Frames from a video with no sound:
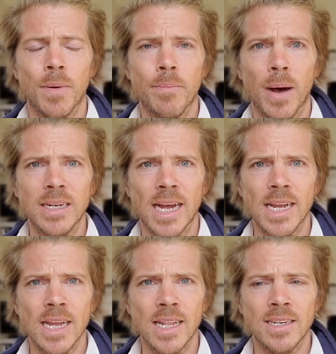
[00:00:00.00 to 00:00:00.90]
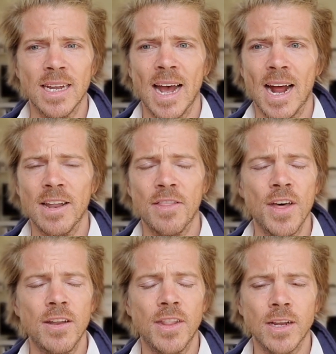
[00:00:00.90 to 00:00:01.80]
by taking this. And the
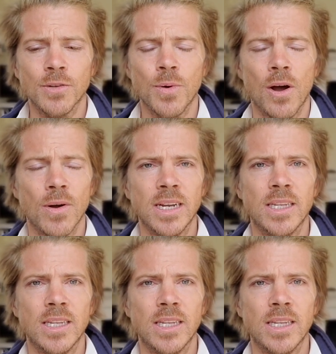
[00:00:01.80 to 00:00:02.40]
third thing as well is